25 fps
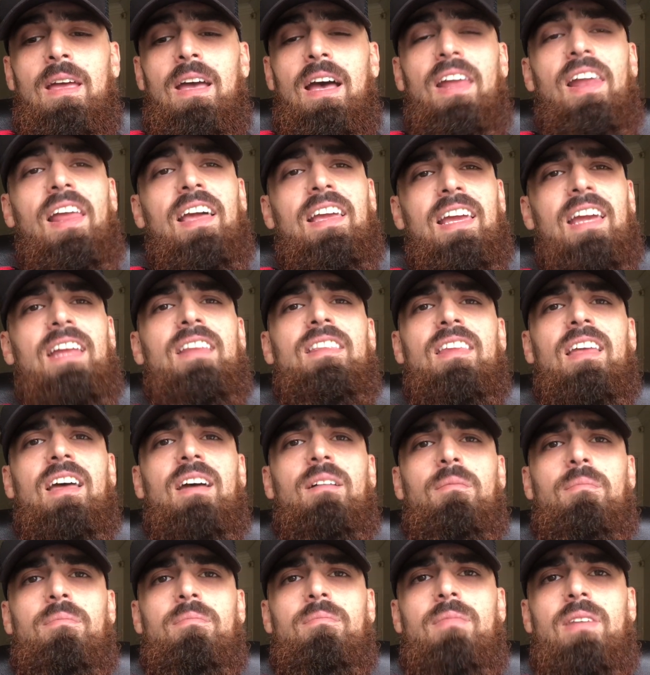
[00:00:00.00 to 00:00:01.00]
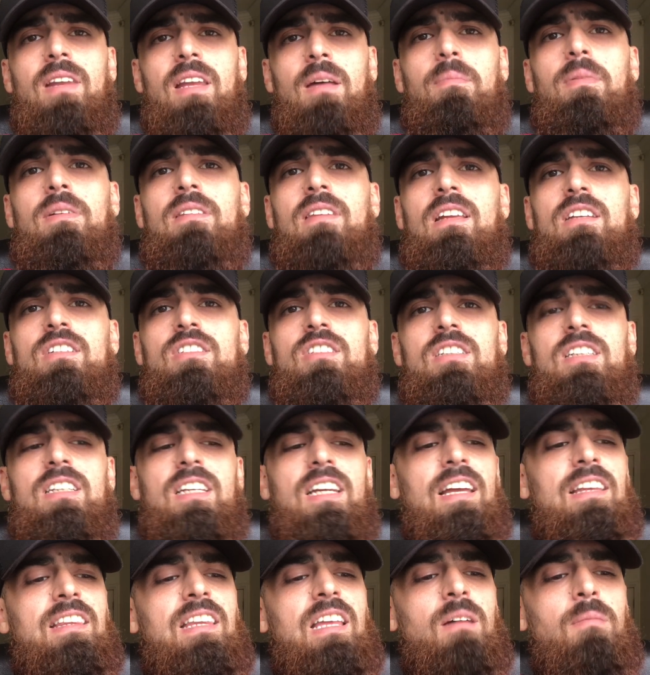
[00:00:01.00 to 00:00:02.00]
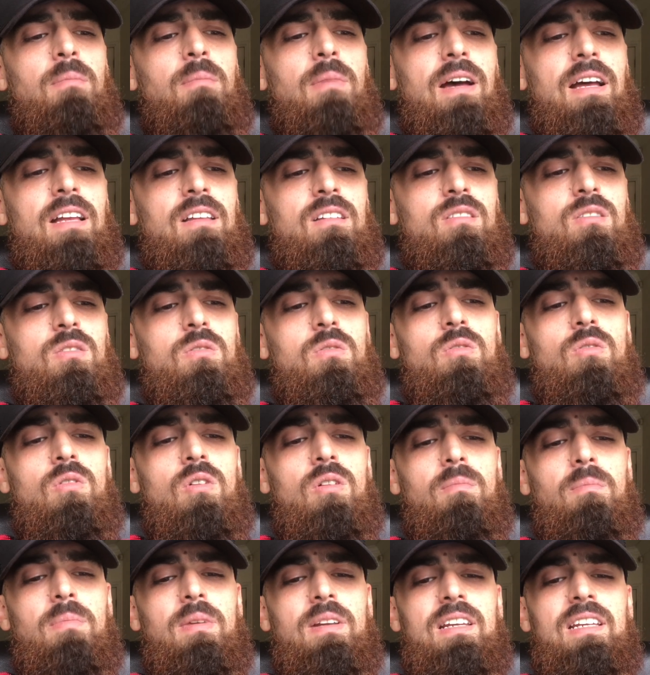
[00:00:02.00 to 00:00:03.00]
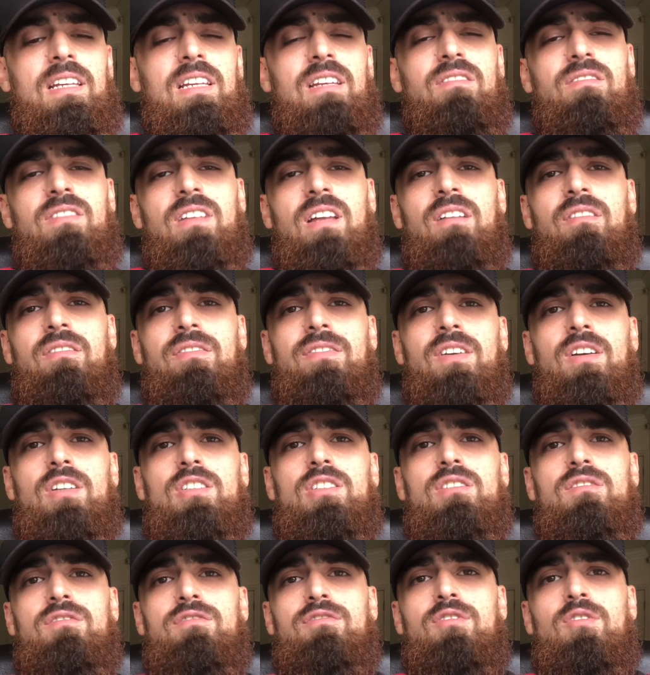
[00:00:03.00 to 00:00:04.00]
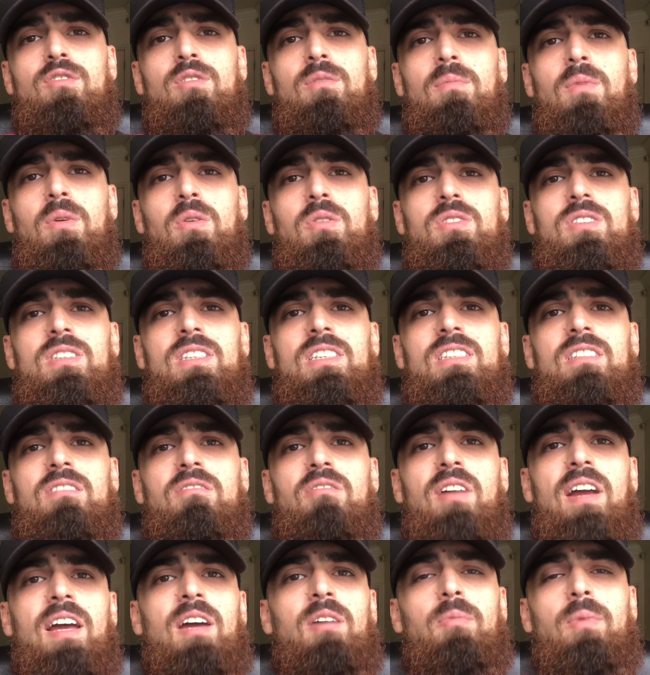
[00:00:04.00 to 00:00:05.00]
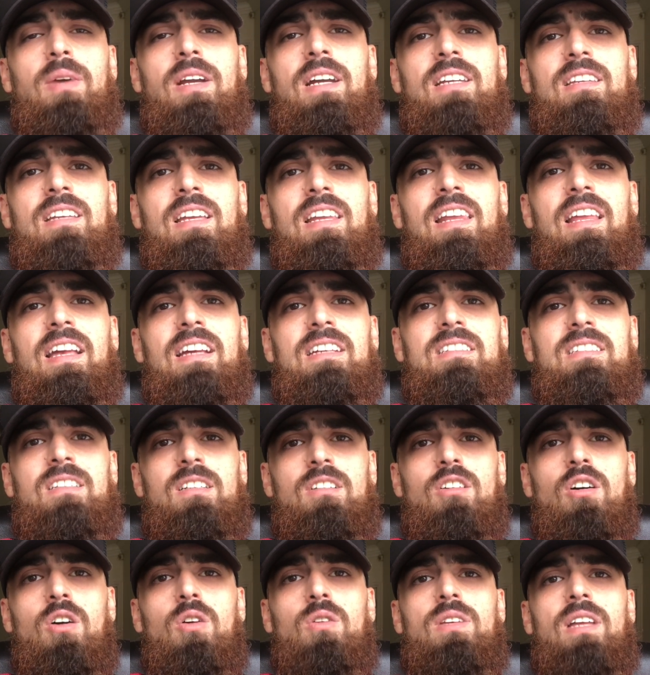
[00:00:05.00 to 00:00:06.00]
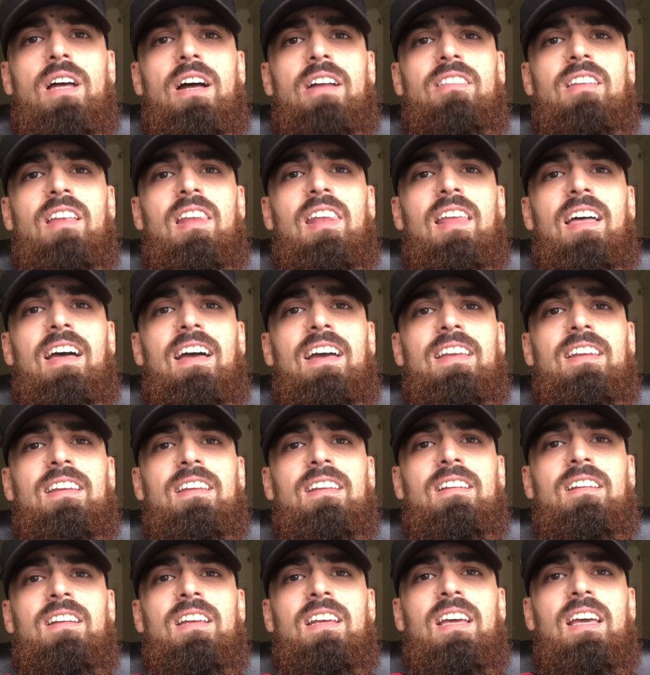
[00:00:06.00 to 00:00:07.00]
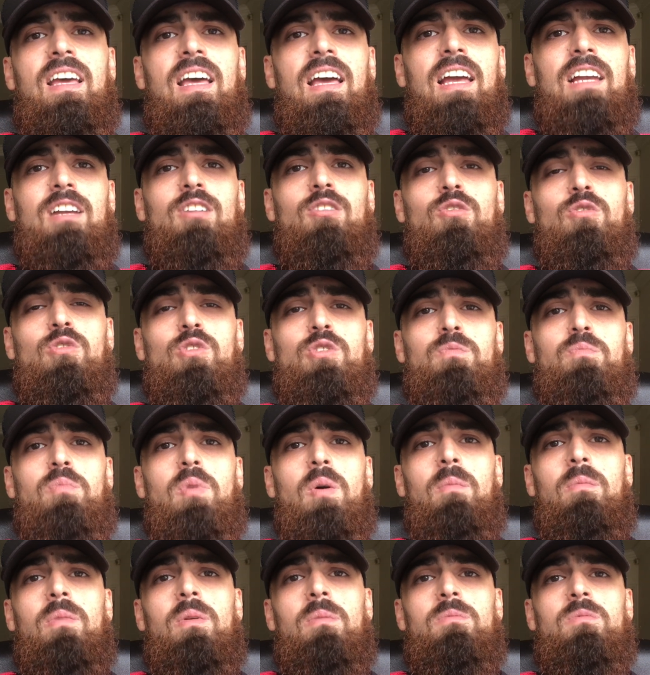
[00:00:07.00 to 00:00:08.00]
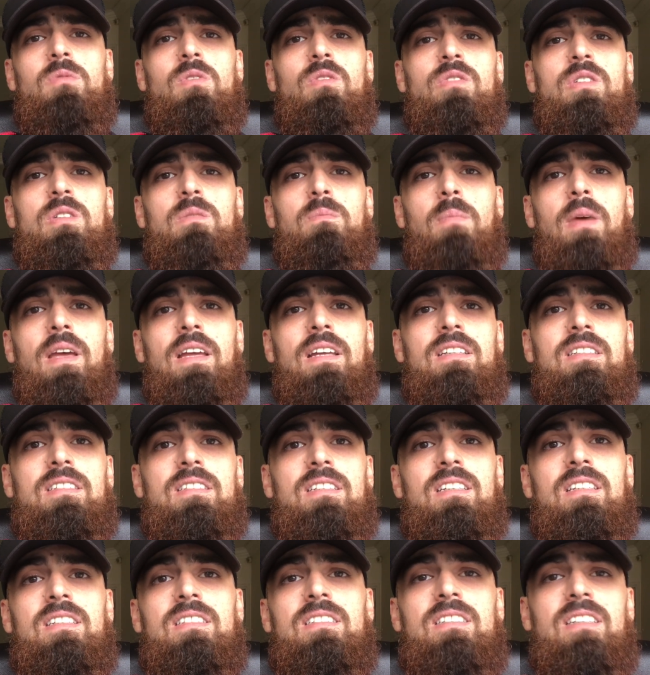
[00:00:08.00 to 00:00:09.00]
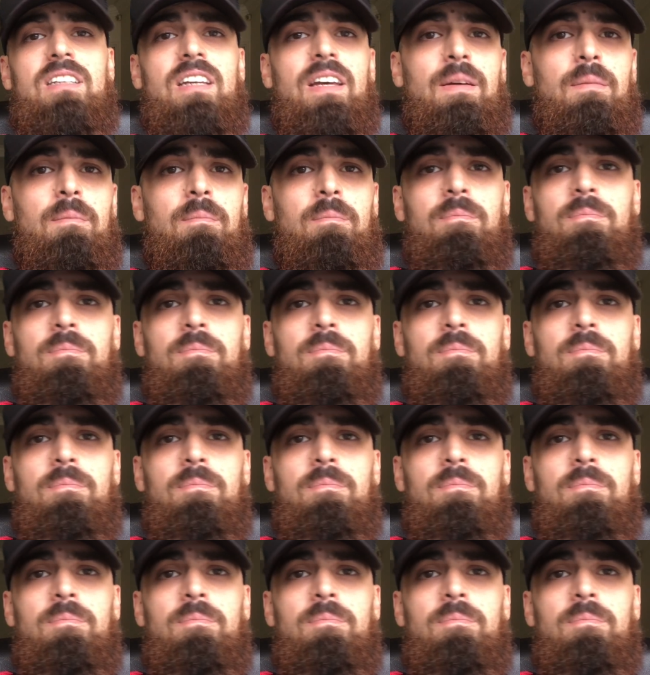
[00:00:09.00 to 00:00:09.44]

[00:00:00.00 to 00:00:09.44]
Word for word: And I get that, and I potentially get that, but I do believe that first and foremost, he's a right winger that likes to go down the line and cause problems with his pace and his, you